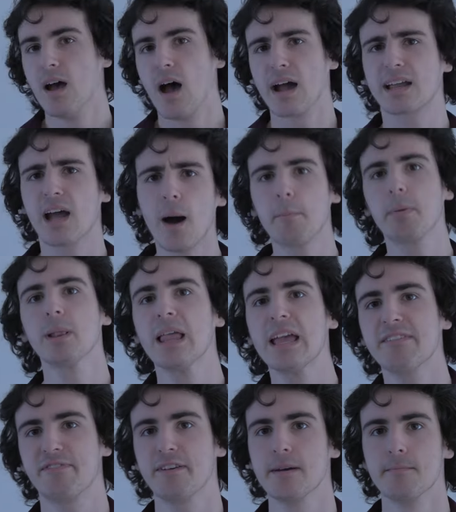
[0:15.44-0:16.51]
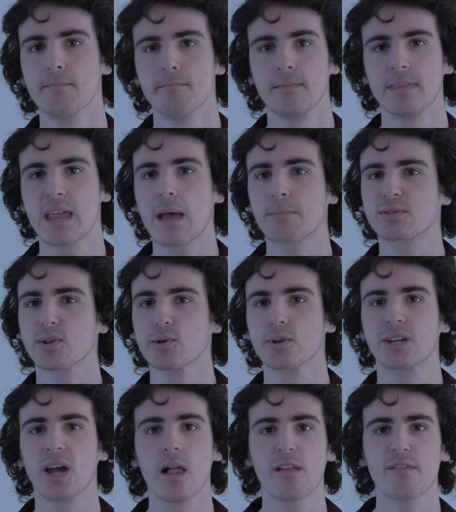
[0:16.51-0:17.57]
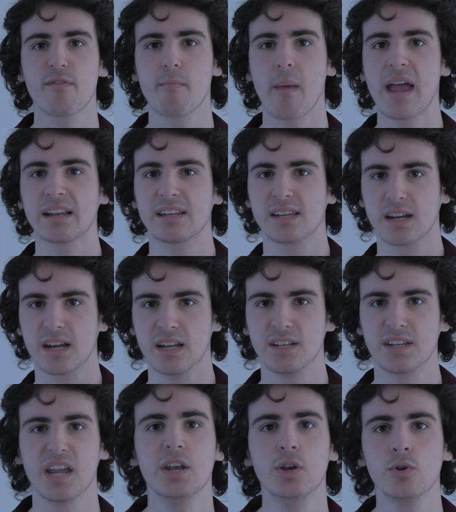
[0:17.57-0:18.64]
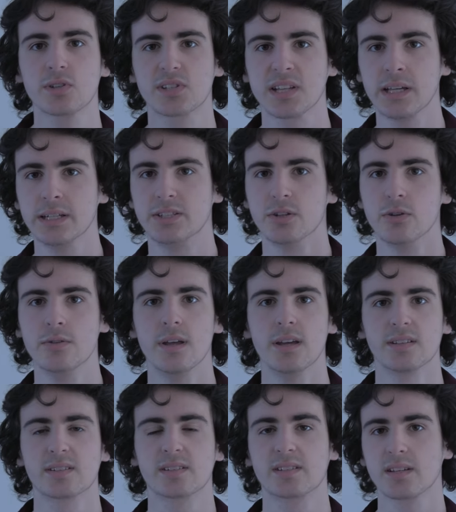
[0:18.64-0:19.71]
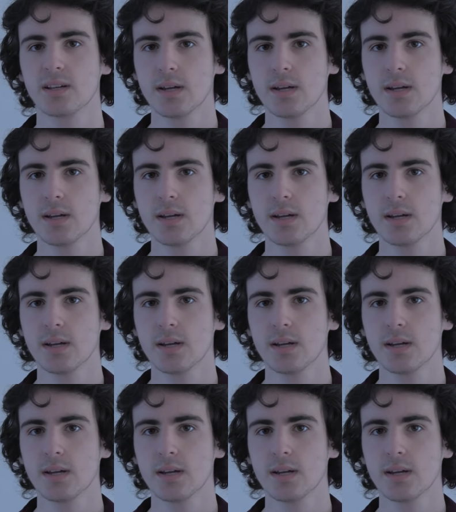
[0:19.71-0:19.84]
I can't believe him. The absolute gull of a man to continuously do this.